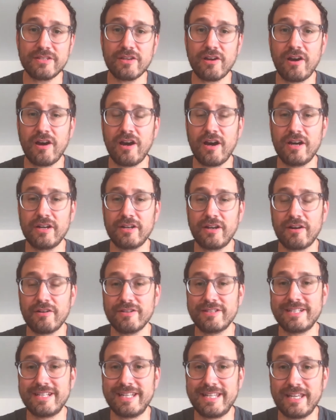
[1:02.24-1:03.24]
on our
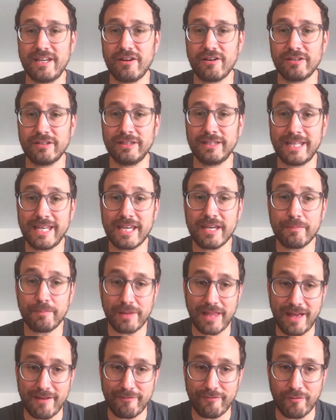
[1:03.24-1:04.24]
C D R Link
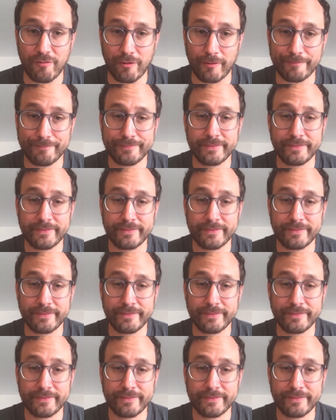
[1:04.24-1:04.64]
platform.